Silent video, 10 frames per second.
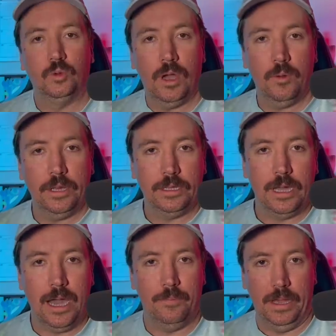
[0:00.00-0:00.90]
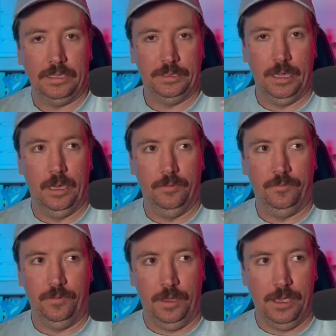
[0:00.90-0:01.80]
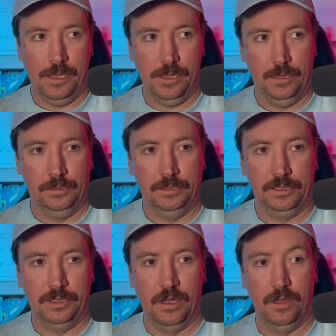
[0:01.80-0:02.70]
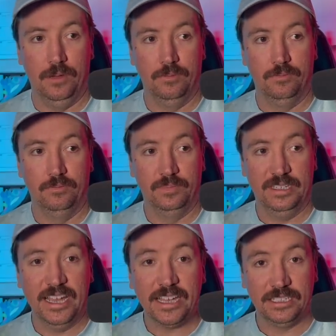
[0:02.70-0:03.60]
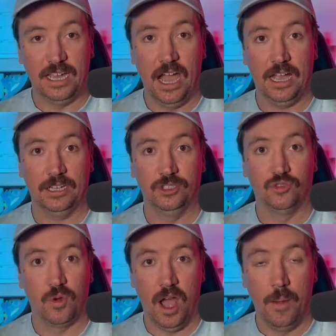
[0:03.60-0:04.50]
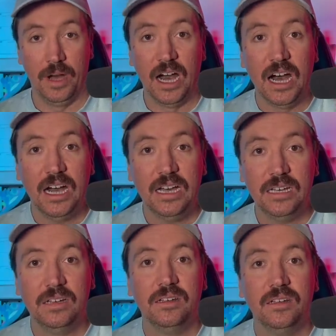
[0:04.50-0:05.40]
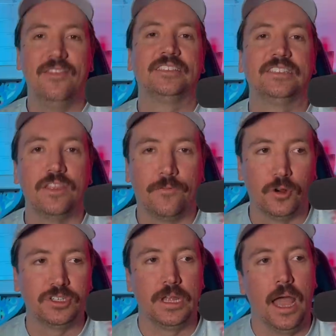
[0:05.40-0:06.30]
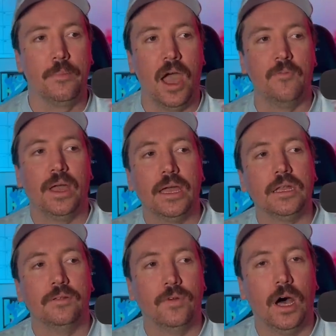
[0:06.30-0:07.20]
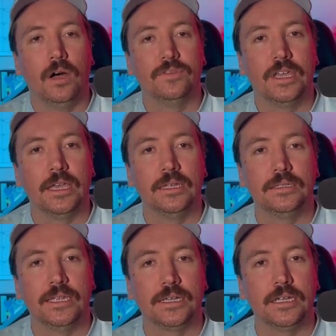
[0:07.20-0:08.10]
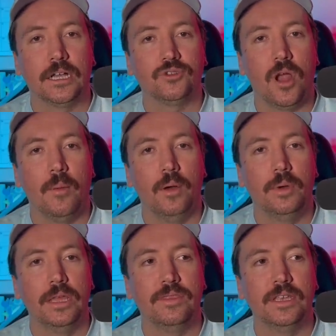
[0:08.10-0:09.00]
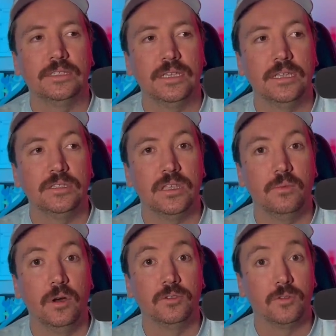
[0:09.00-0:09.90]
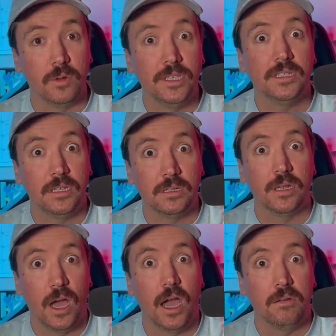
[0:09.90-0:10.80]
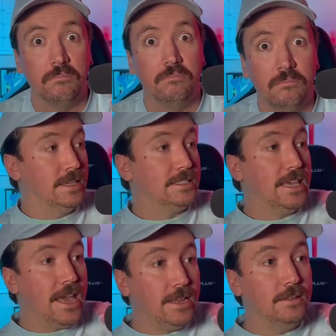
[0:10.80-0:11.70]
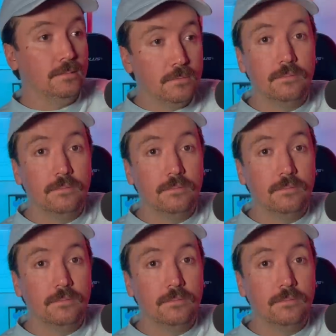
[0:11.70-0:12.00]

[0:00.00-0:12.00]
I went and got myself in some TikTok drama. And this isn't the first time I've been involved in TikTok drama, but this is the most recent time. And it's getting